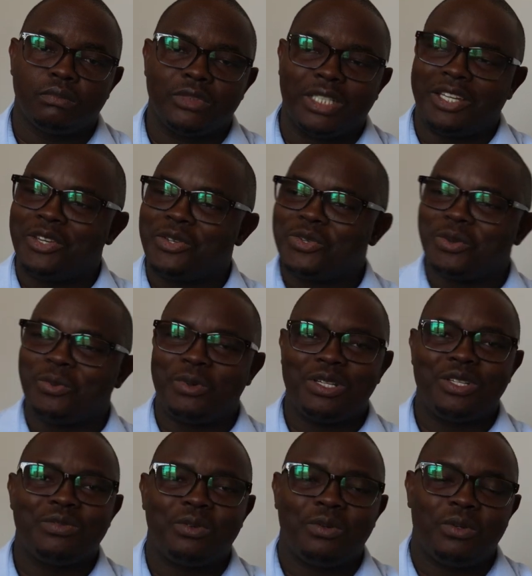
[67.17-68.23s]
Thank you so
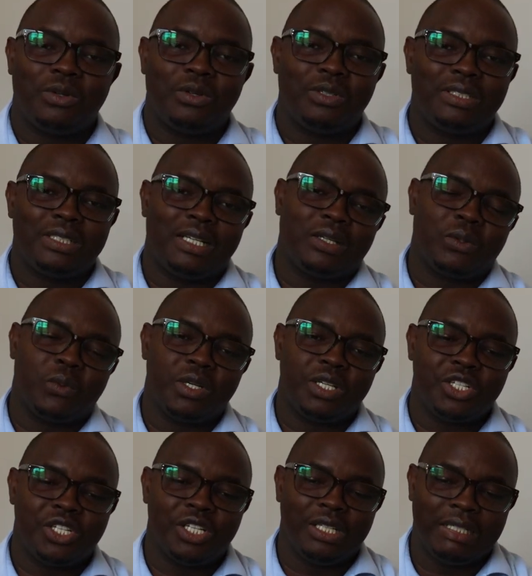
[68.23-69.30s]
much for that
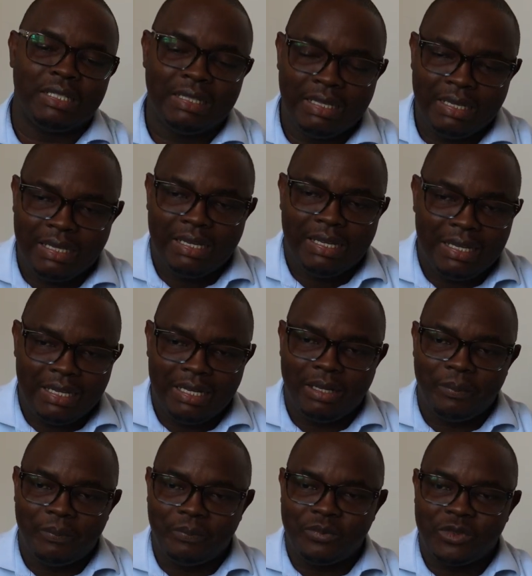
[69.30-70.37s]
question.
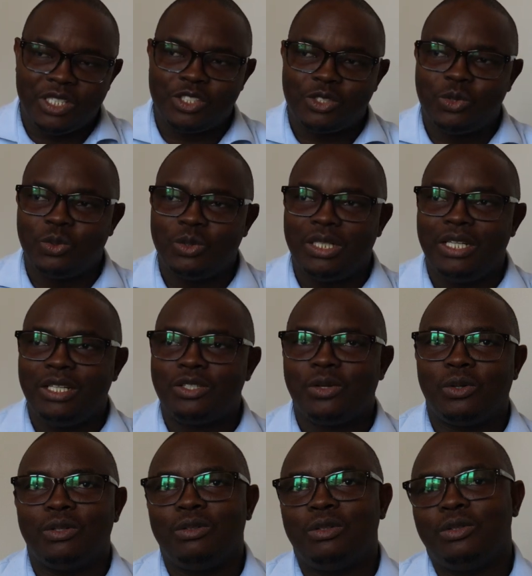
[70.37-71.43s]
Just to leech
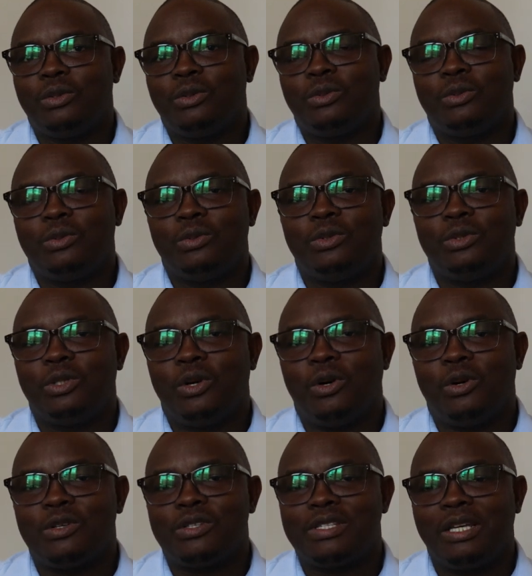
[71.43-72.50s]
on to
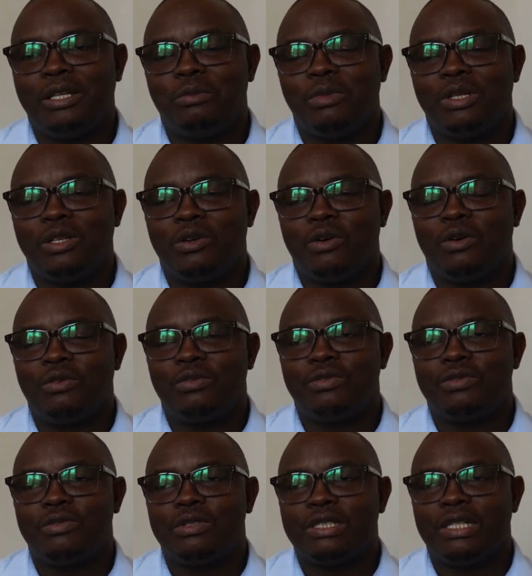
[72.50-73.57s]
your statement of
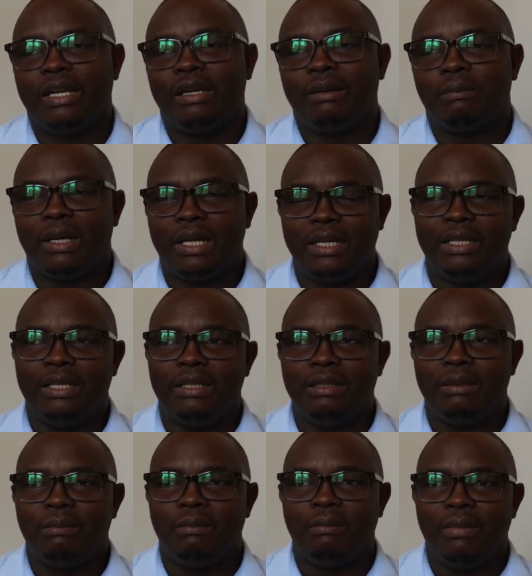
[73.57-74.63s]
saying
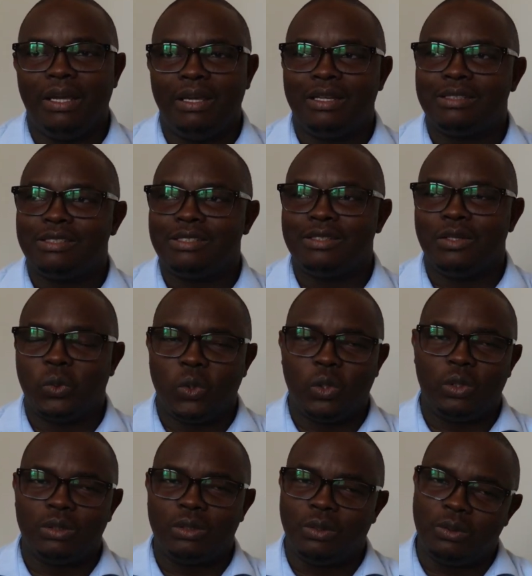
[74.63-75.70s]
money makes the
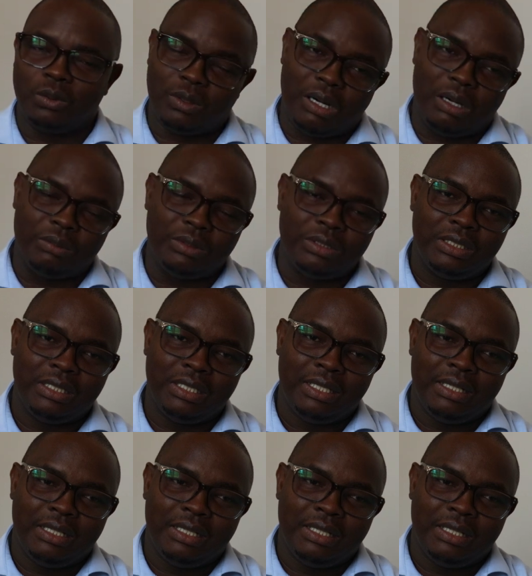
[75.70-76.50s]
world go round,